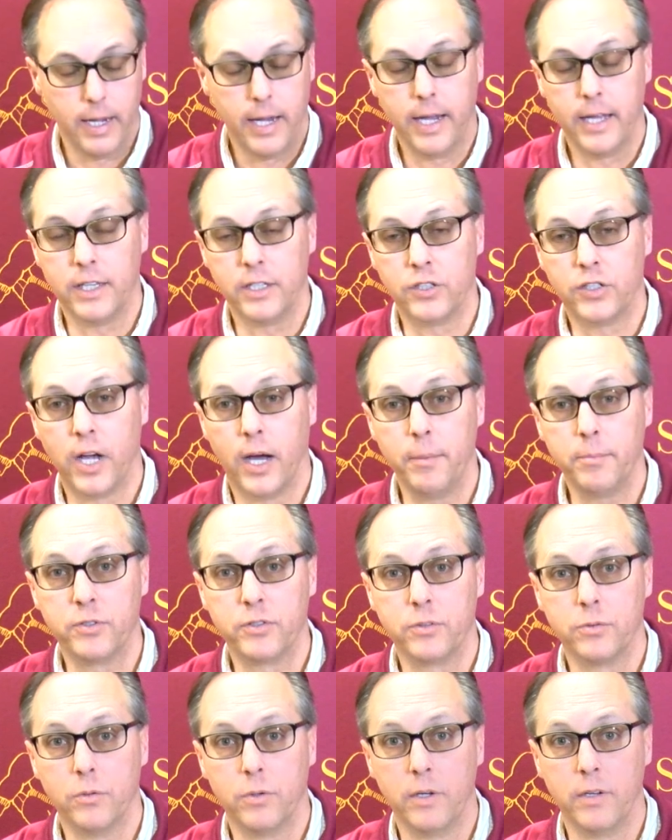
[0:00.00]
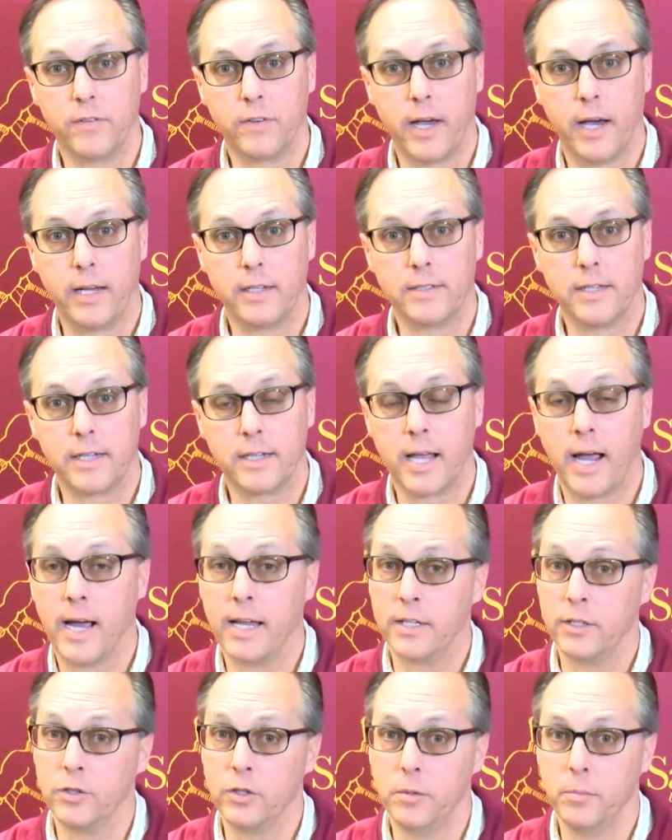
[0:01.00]
In the jumps, we've got uh,
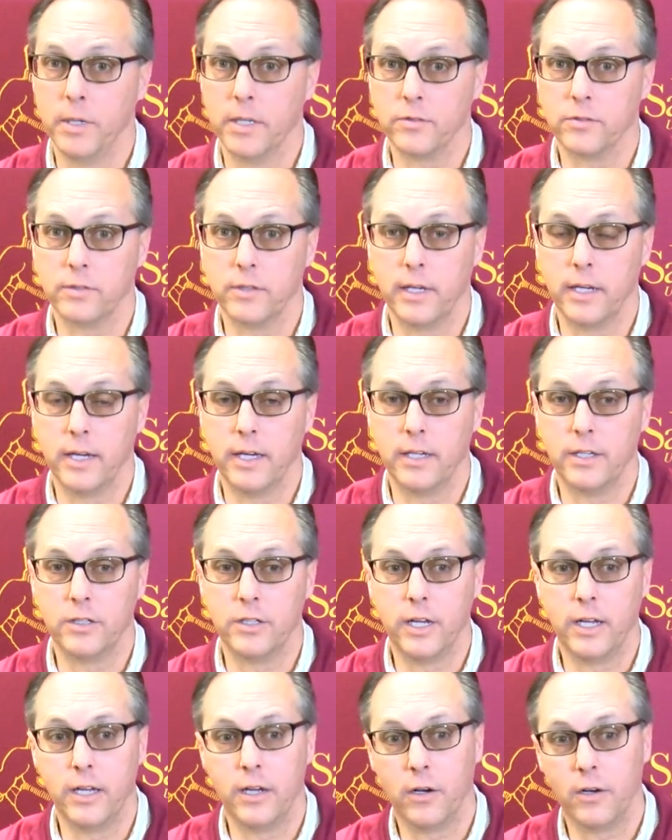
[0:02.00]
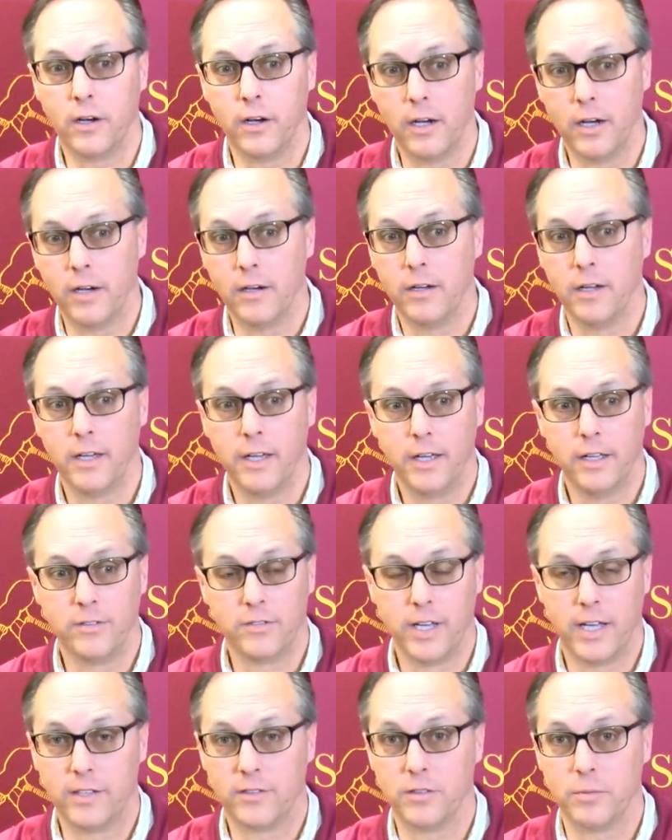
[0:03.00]
Kylie Dumas, and she uh,
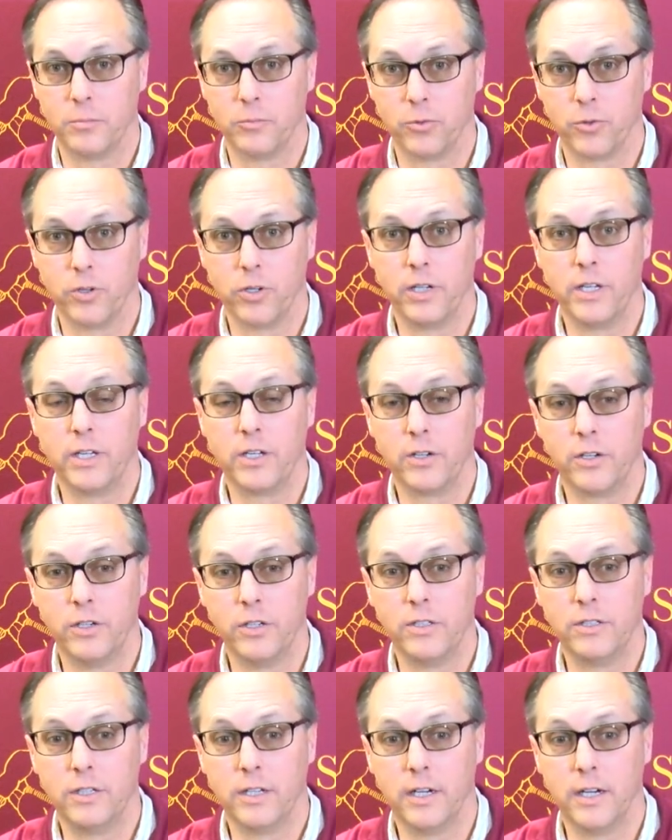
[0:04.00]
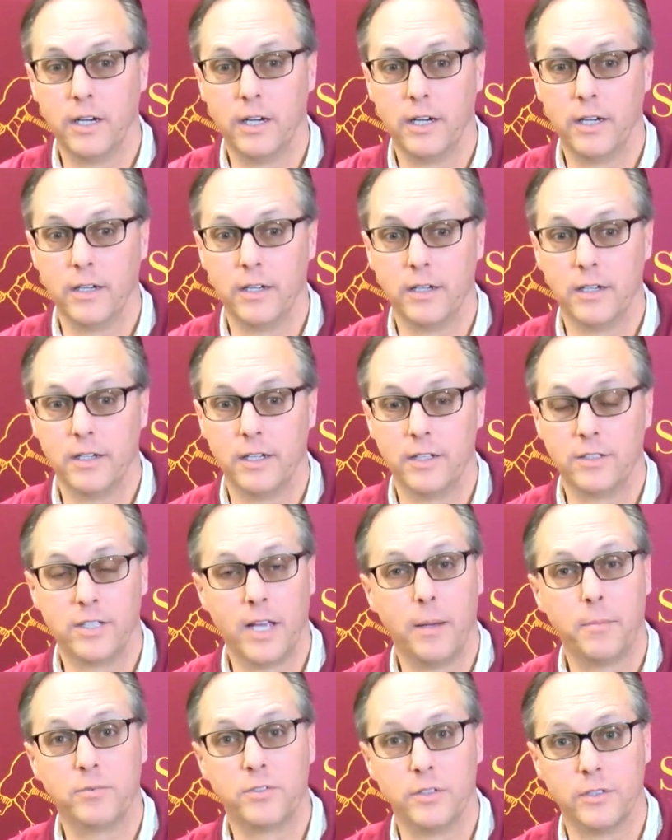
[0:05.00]
has had some really good uh,
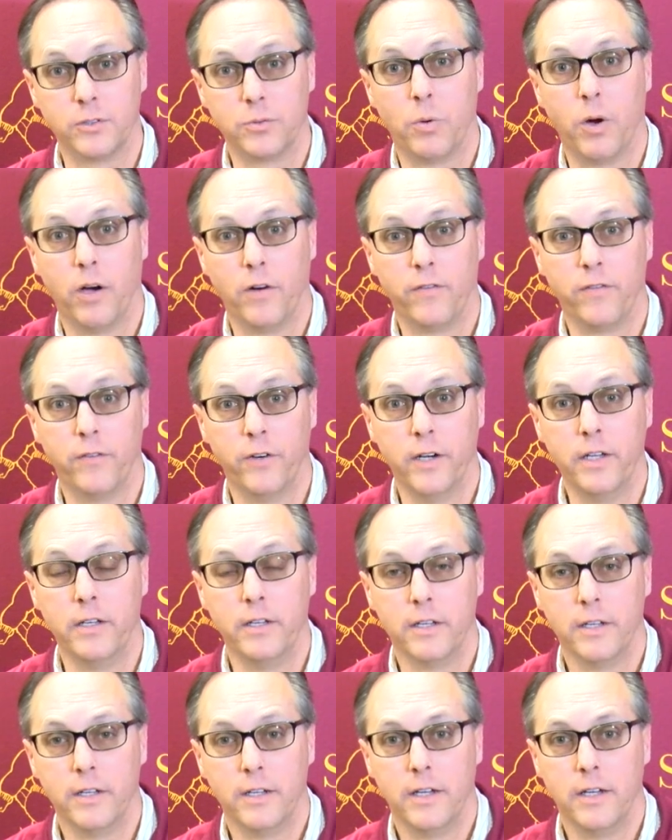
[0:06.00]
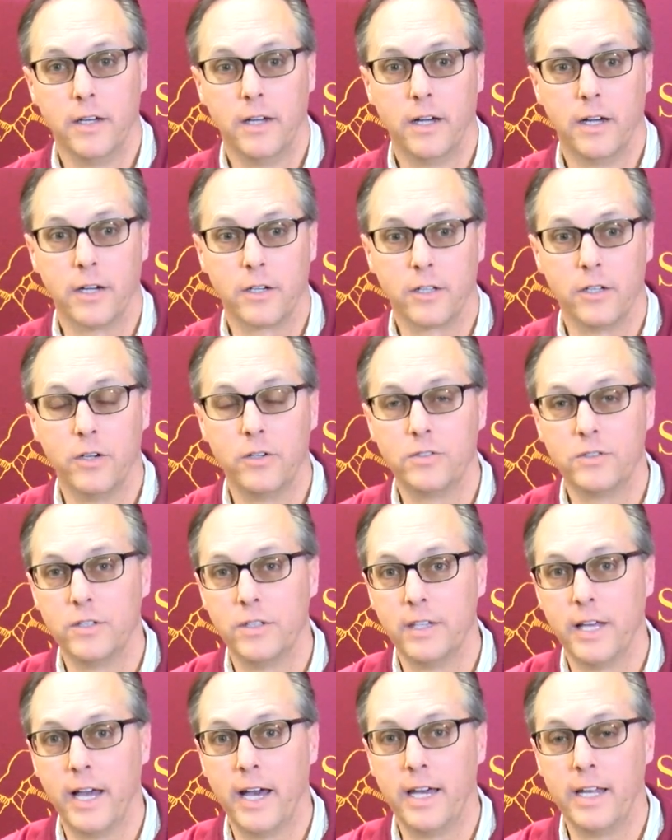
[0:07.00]
attempts at 12 foot, uh, close
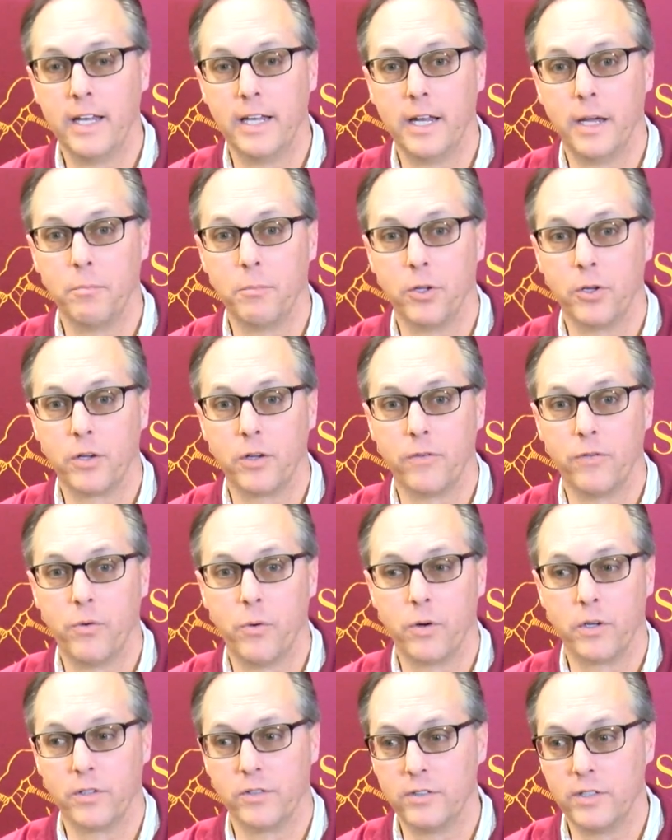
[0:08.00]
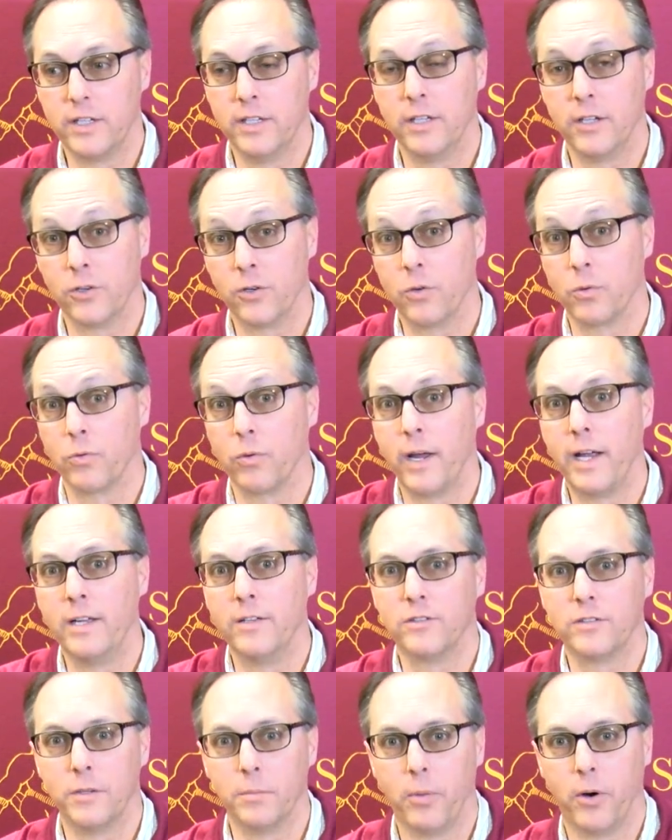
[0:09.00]
to that, and I'm looking forward to seeing her
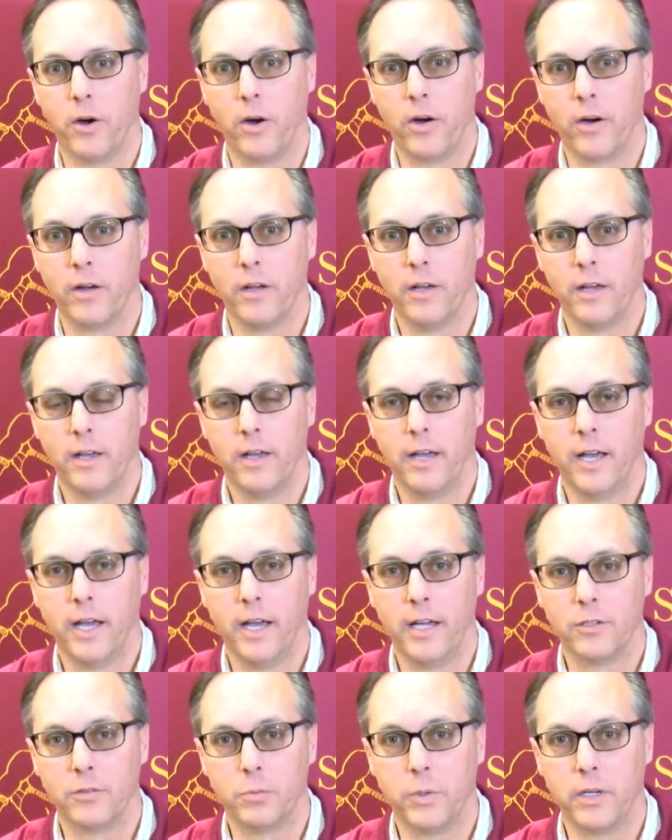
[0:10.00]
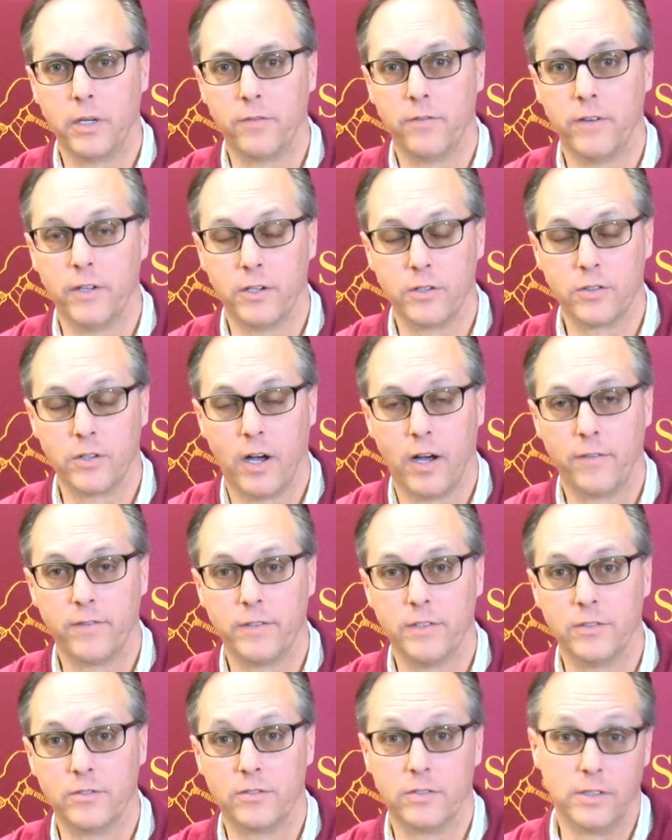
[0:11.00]
raise the bar as we finish
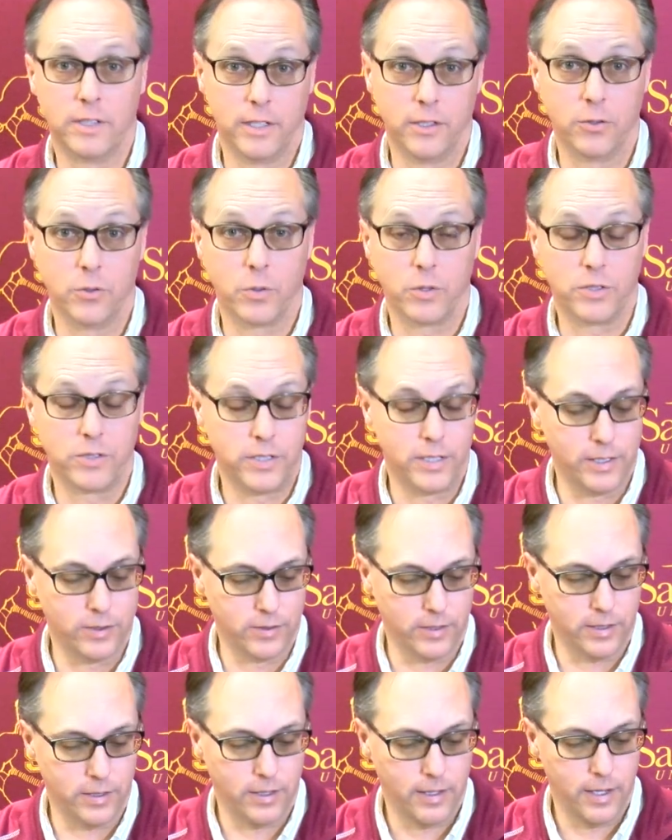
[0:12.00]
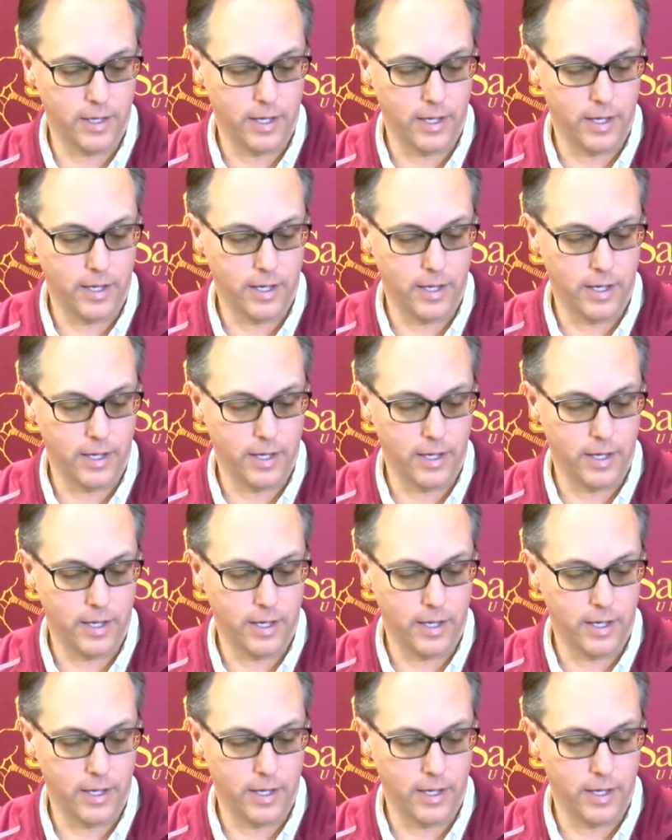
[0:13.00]
off this indoor season.